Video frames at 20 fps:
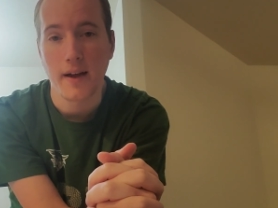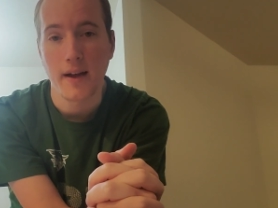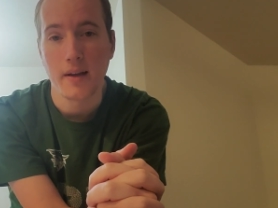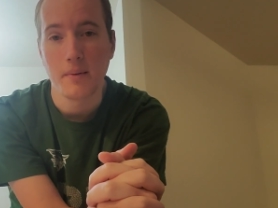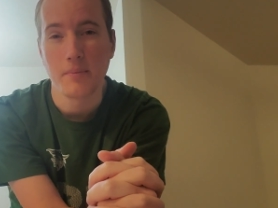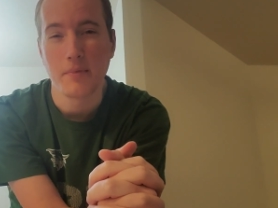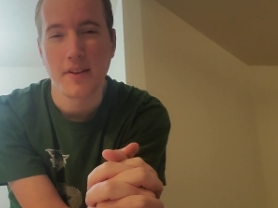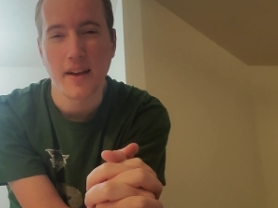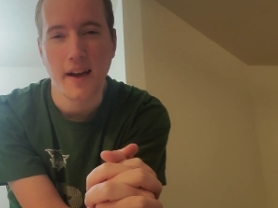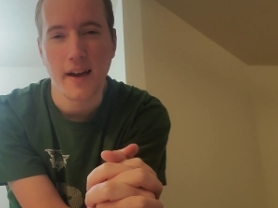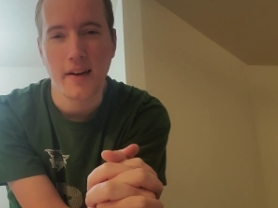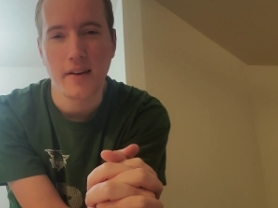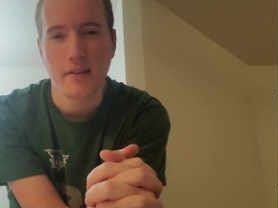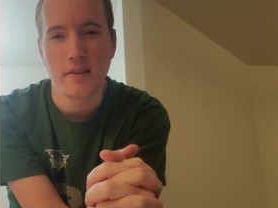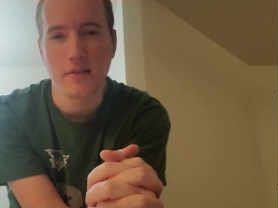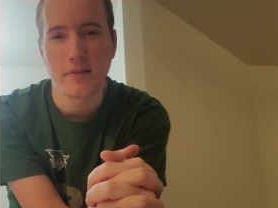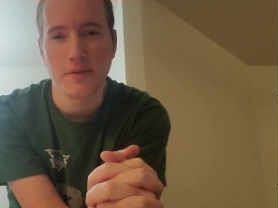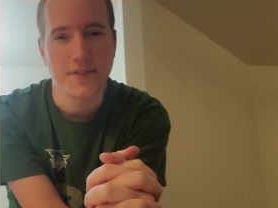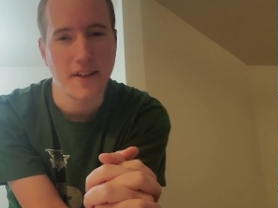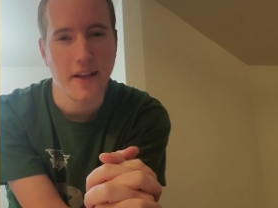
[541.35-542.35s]
I am
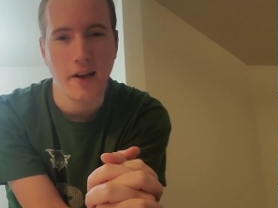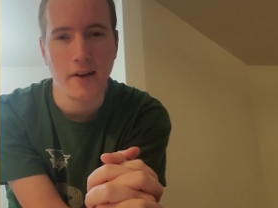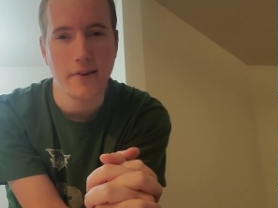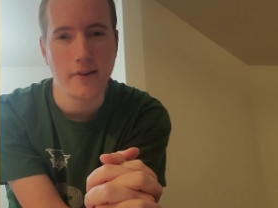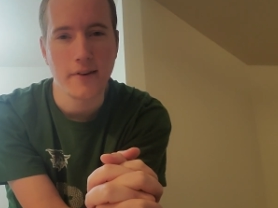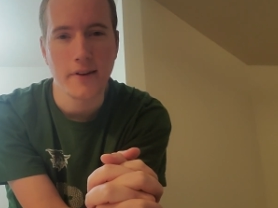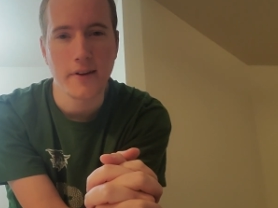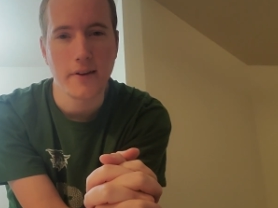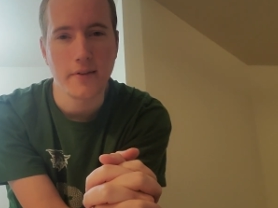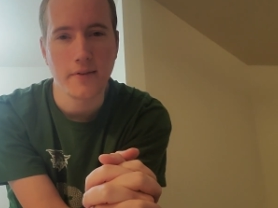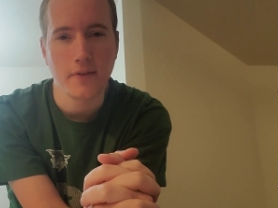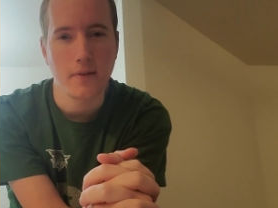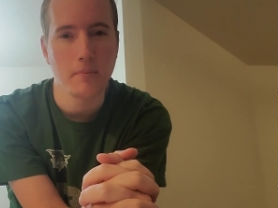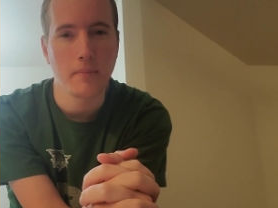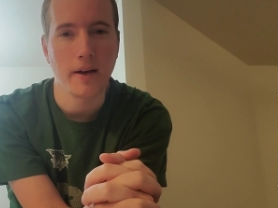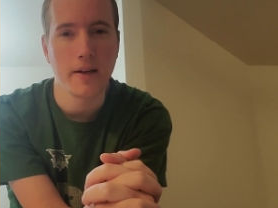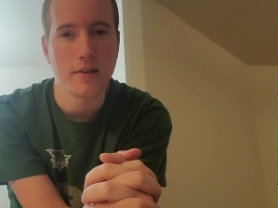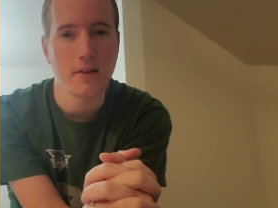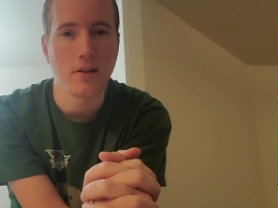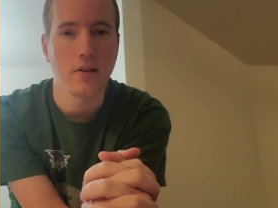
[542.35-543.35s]
tired of caring for
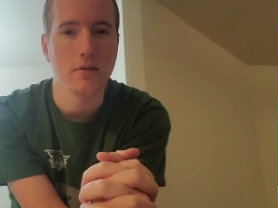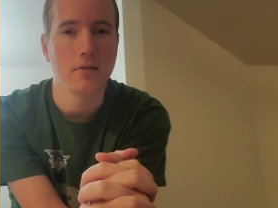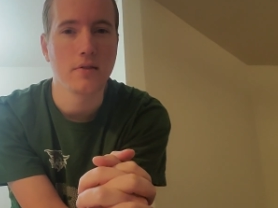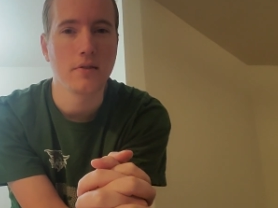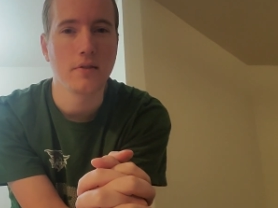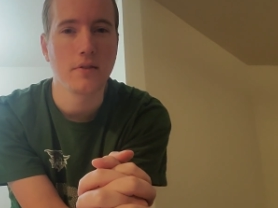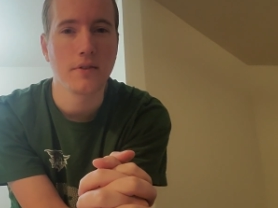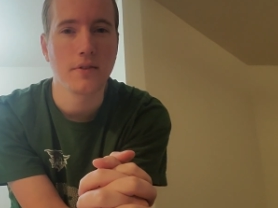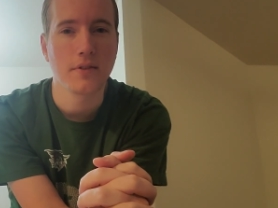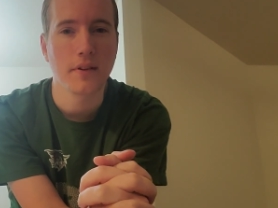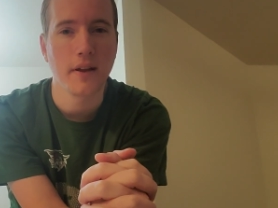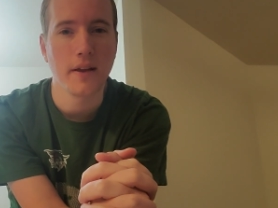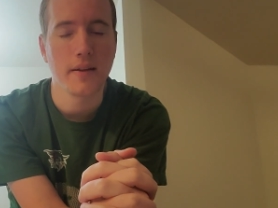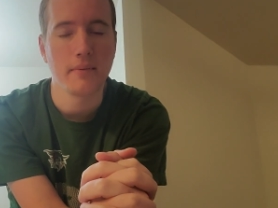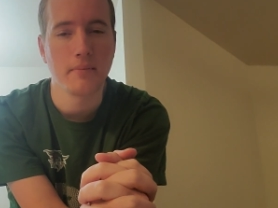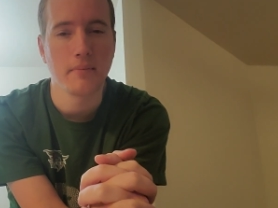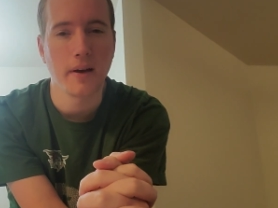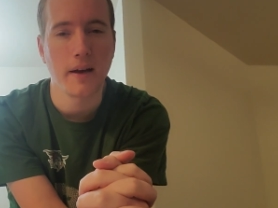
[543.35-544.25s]
my lungs and